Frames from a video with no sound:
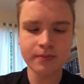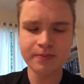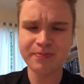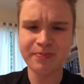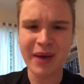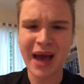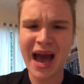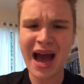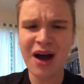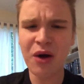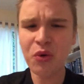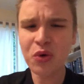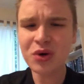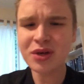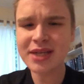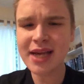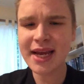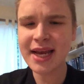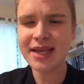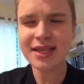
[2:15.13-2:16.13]

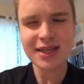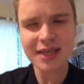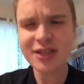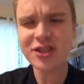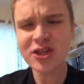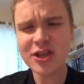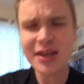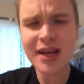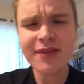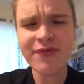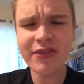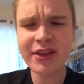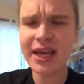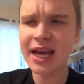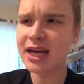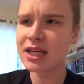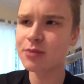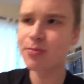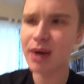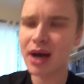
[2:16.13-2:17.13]
powers, I guess, because she definitely
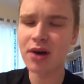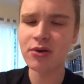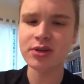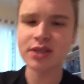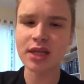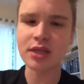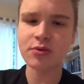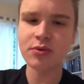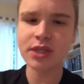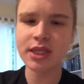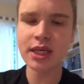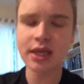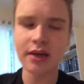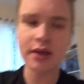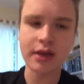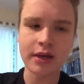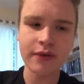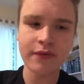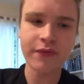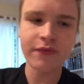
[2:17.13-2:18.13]
has powers, as we see
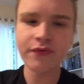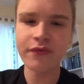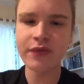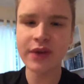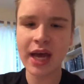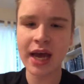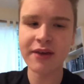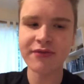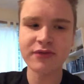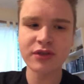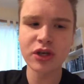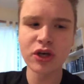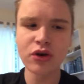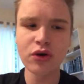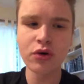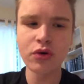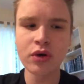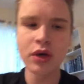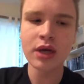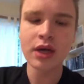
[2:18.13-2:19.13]
in FNAF
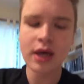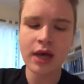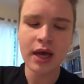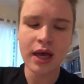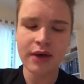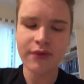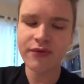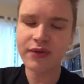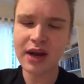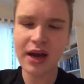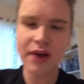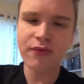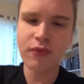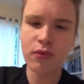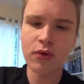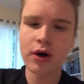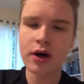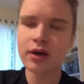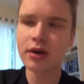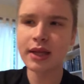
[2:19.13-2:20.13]
2, FNAF
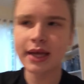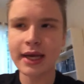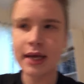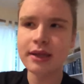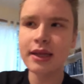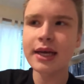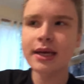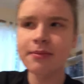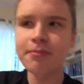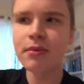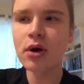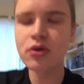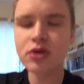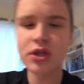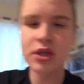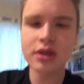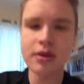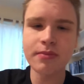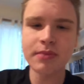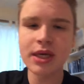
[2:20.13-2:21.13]
1, like, like most
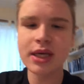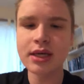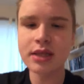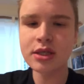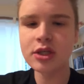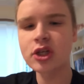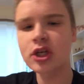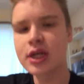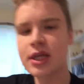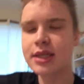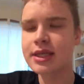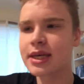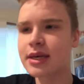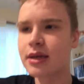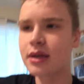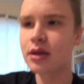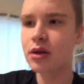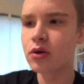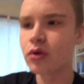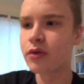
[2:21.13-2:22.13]
of, because she is
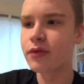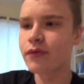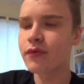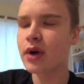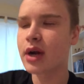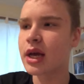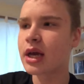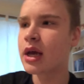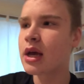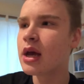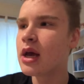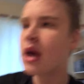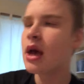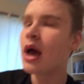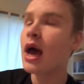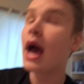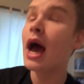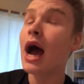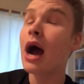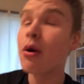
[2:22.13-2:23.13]
Golden Freddy.
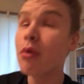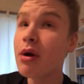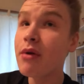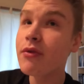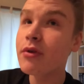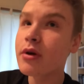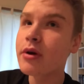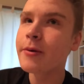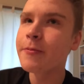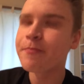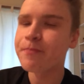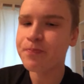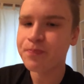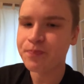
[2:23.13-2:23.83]
However,